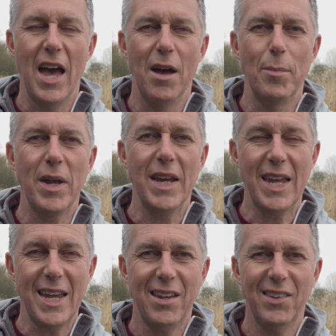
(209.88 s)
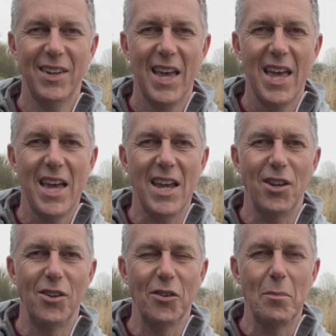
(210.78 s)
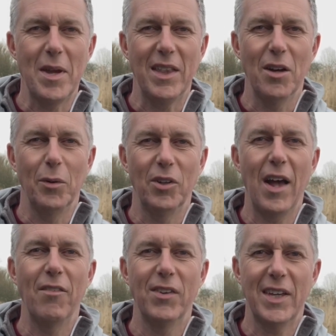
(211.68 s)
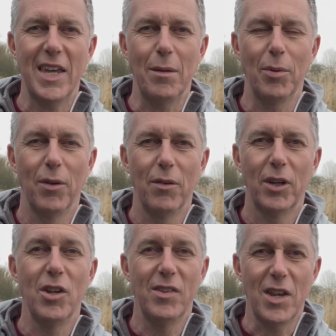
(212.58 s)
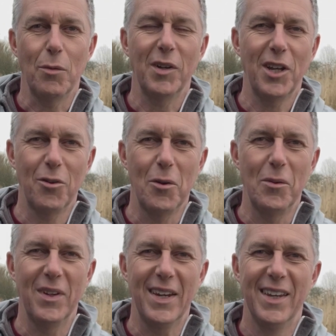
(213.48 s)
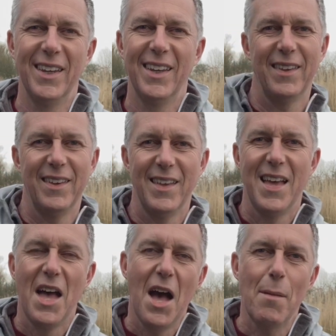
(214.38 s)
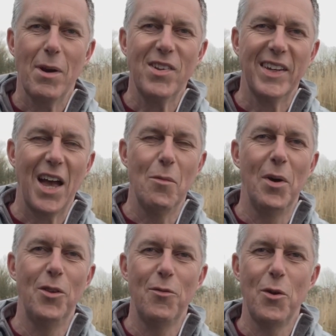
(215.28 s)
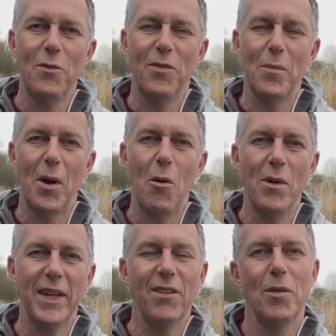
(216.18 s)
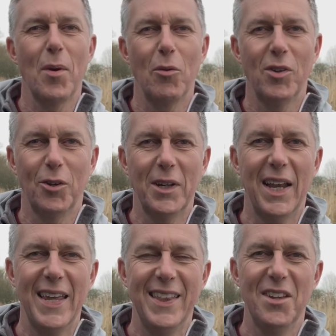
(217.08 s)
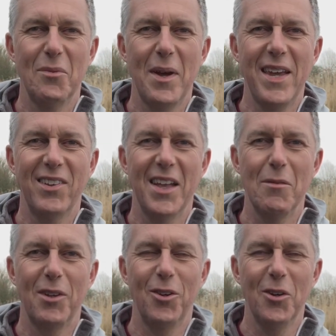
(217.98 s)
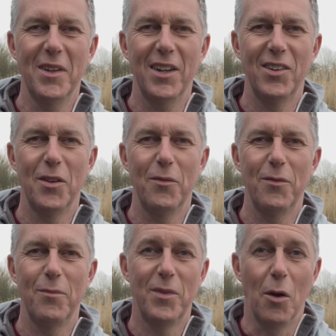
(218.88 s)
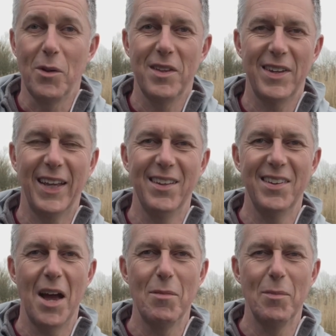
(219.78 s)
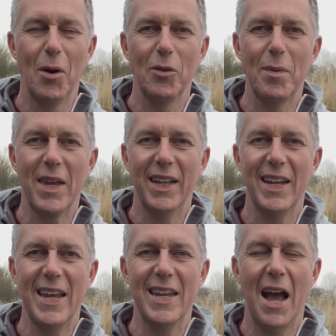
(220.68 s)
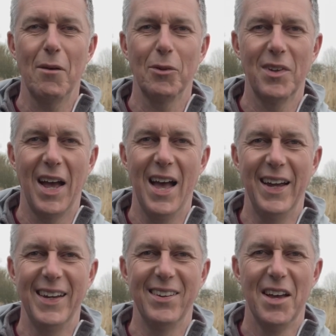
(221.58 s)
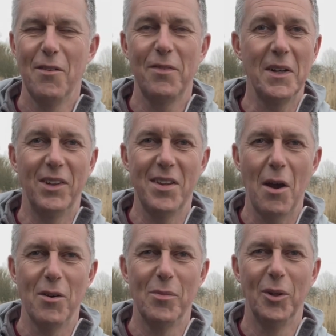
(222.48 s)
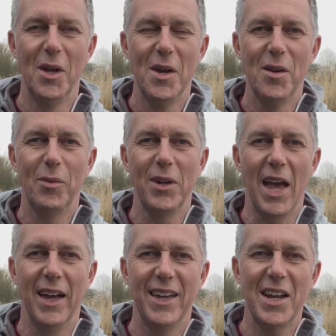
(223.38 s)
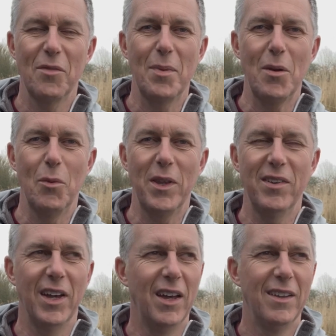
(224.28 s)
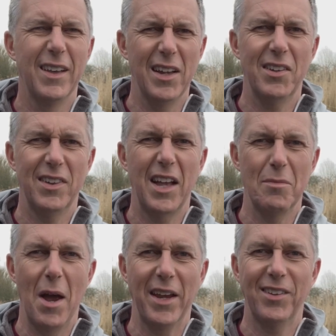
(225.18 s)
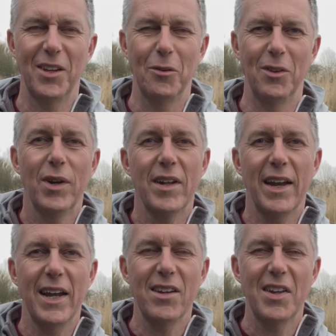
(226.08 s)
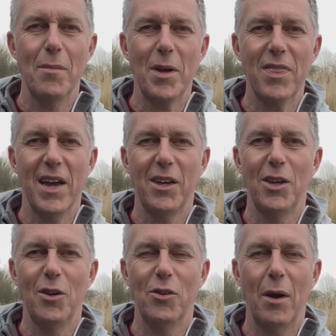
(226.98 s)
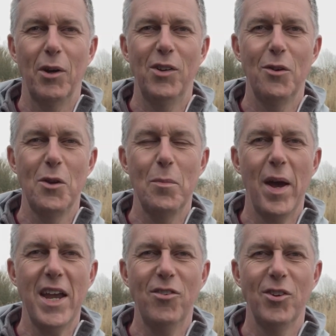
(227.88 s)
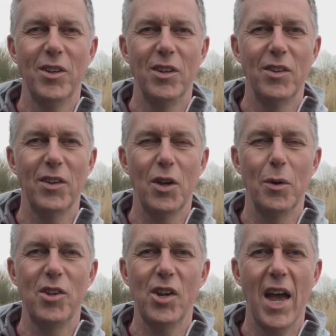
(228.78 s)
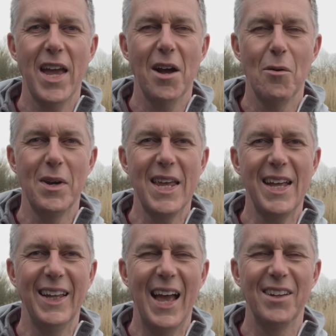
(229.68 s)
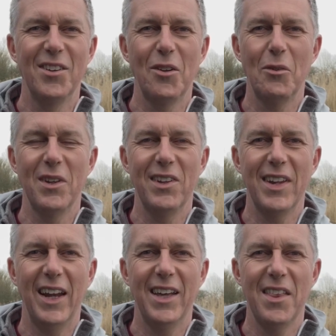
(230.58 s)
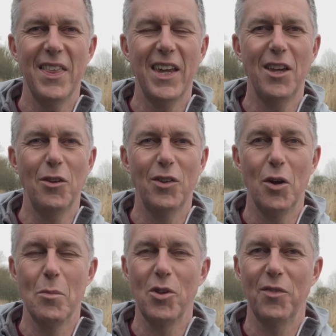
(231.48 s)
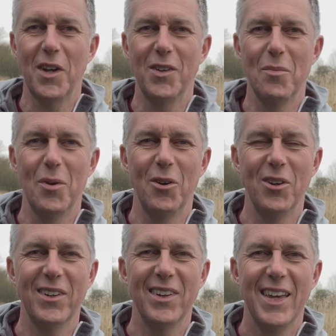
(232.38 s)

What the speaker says: being eased. It does mean that we'll have to keep continuously cruising. I managed to get up on the roof of the boat and give the boat a good clean this week, so that was good. It's only the second time the boat's been cleaned outside. Feel terrible, but yeah, it has been winter. That's my excuse. I'd like to say a big thank you to our 2 new patrons, who are Jay O'Neill and Susan Seller. Thank you so much for your support.